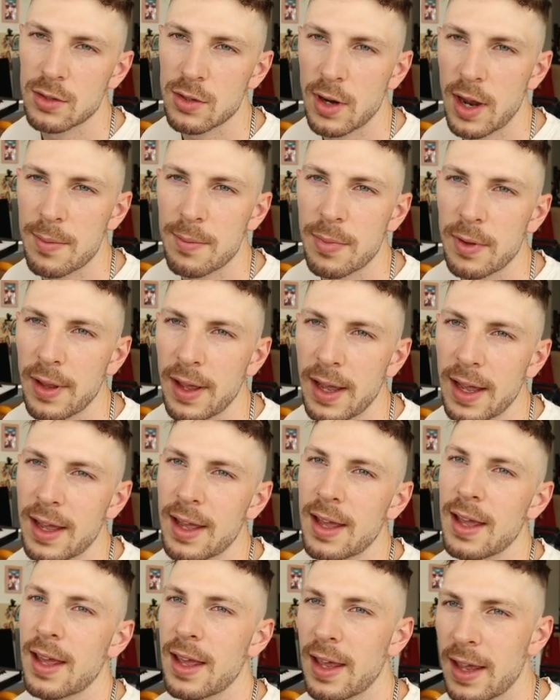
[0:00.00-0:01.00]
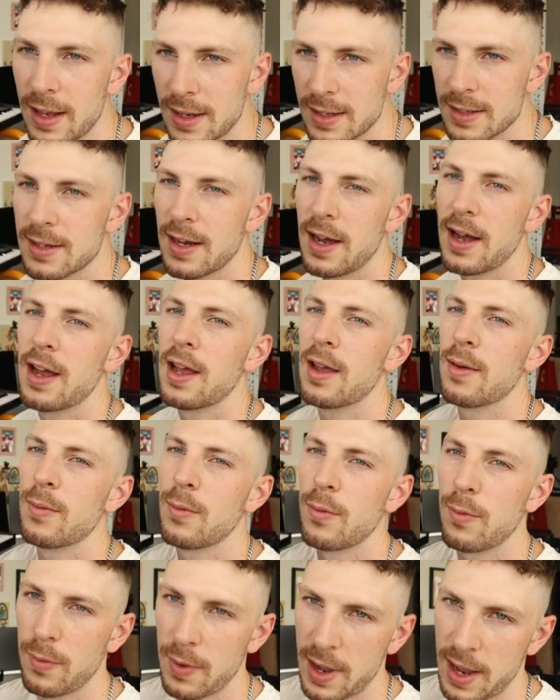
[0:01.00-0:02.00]
try and play in
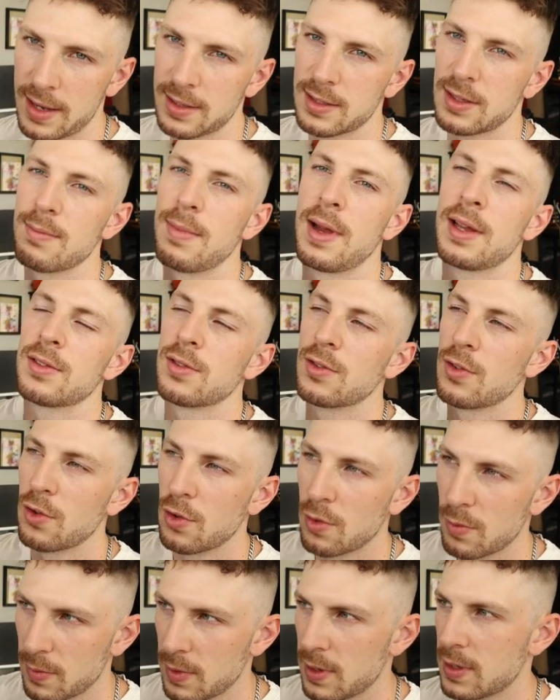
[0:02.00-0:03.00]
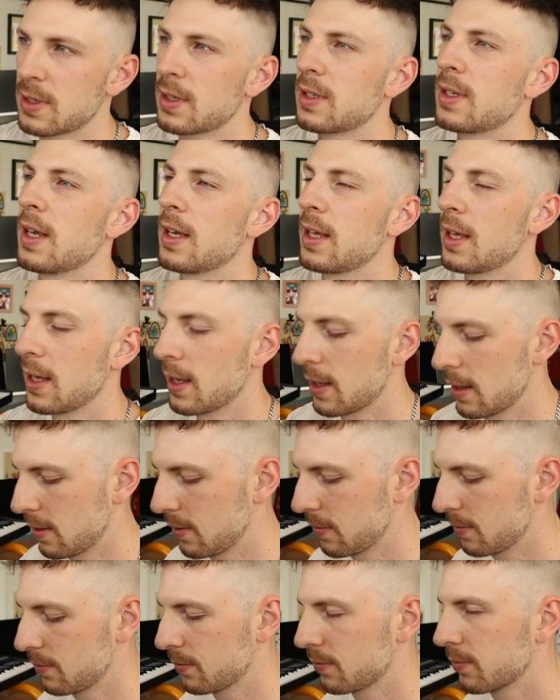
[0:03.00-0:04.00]
time as the metronome is
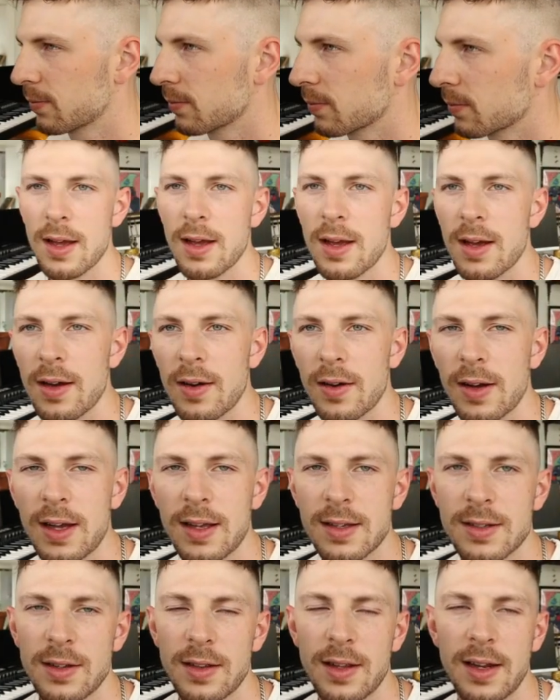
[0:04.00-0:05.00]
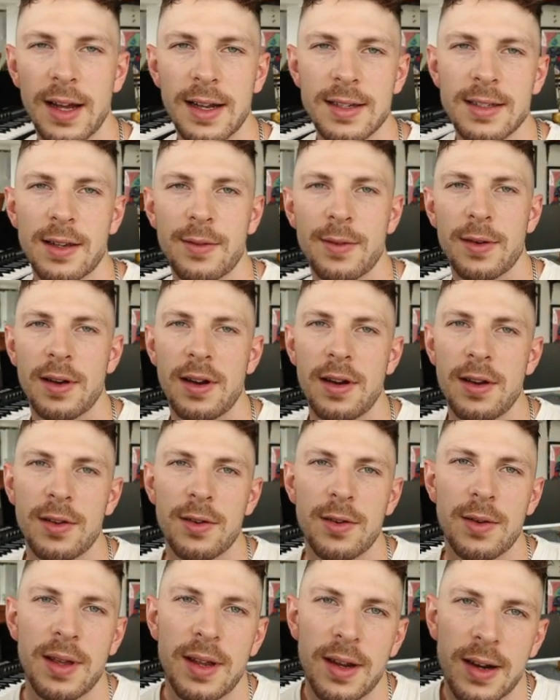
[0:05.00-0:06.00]
ticking. Okay, so the next thing we're gonna
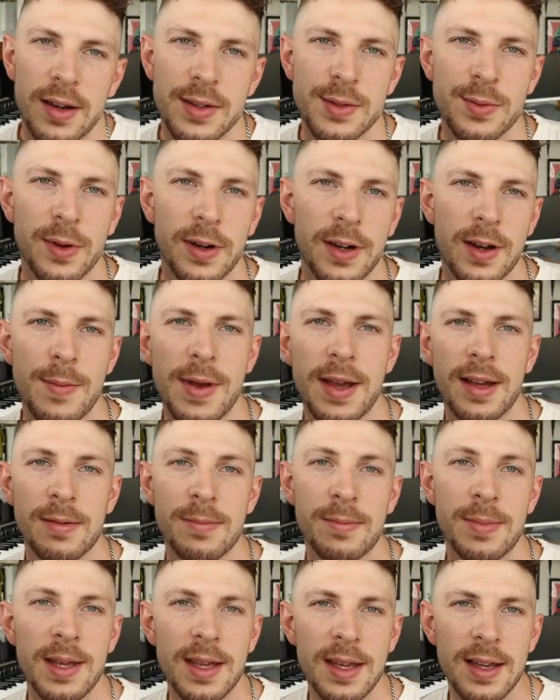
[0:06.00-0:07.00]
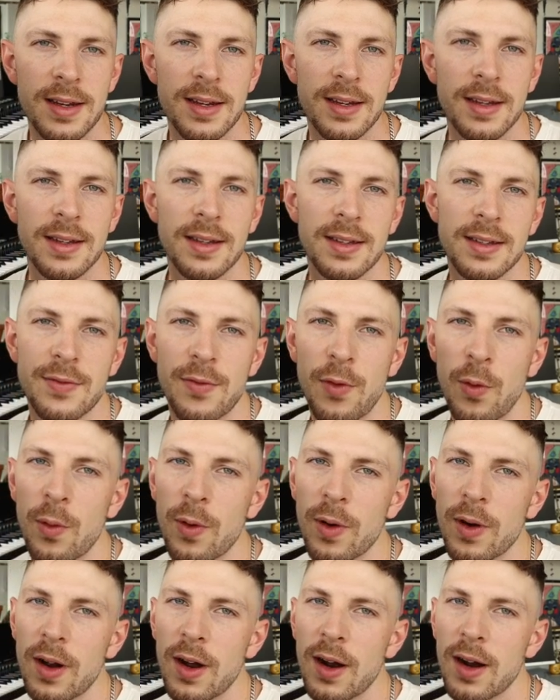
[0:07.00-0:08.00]
do here is we're gonna make a beat
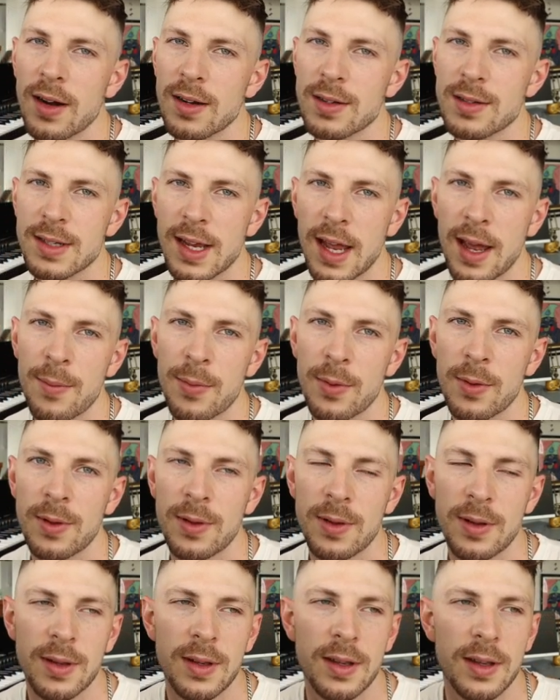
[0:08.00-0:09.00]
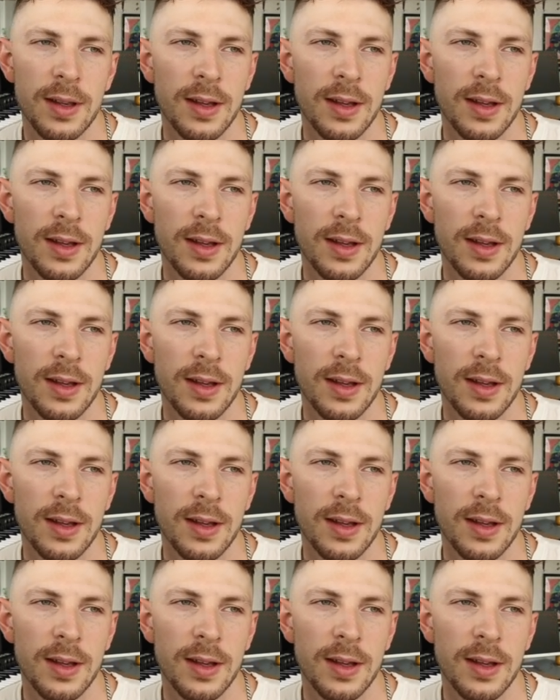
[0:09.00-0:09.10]
for our sample.